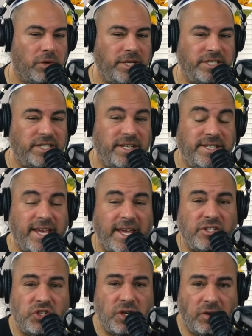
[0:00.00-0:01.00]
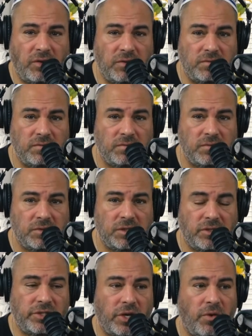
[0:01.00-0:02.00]
presentational.
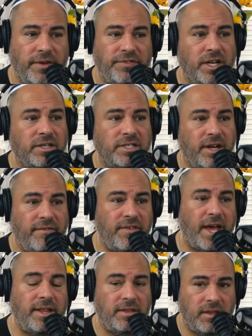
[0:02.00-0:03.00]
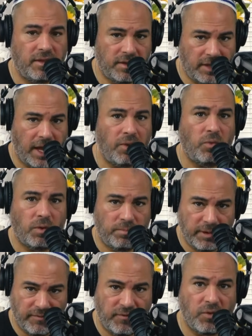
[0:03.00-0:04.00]
So if there's an event, they
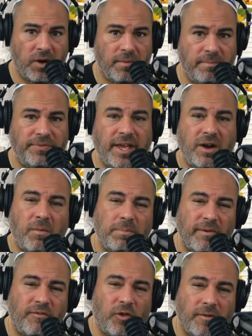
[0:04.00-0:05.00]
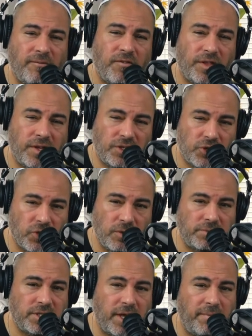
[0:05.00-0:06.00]
will perform. They don't perform for the
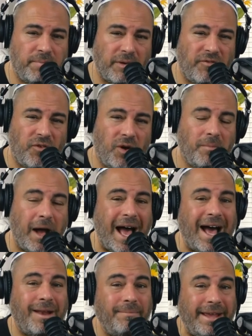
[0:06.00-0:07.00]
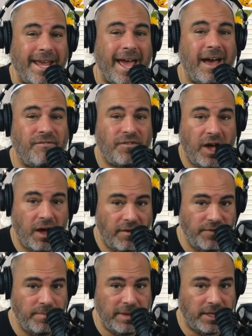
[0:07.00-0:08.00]
troops. They perform on behalf
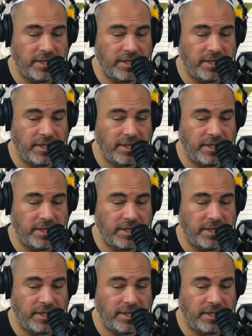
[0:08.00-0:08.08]
of the